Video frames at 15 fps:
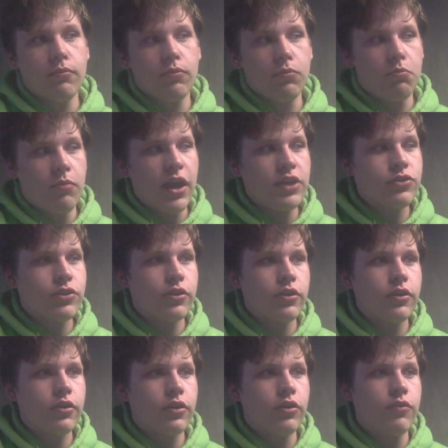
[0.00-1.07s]
make
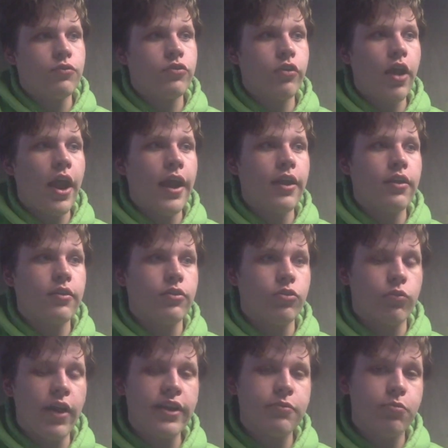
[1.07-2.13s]
sure you've tried
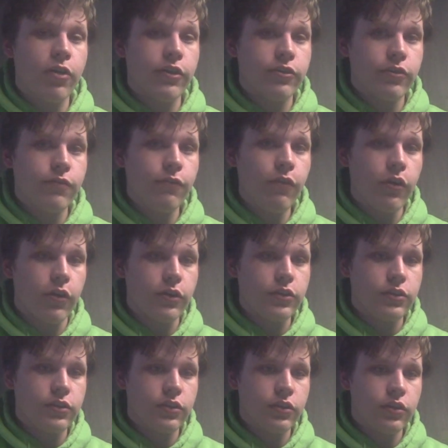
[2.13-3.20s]
direct pressure
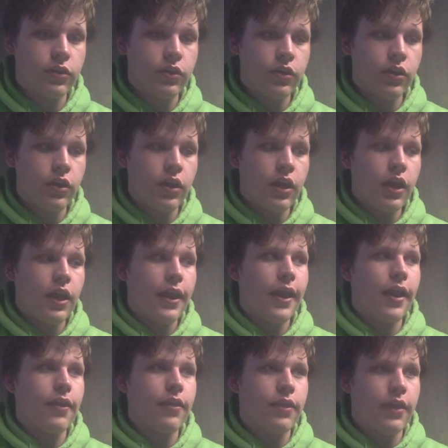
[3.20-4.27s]
first, and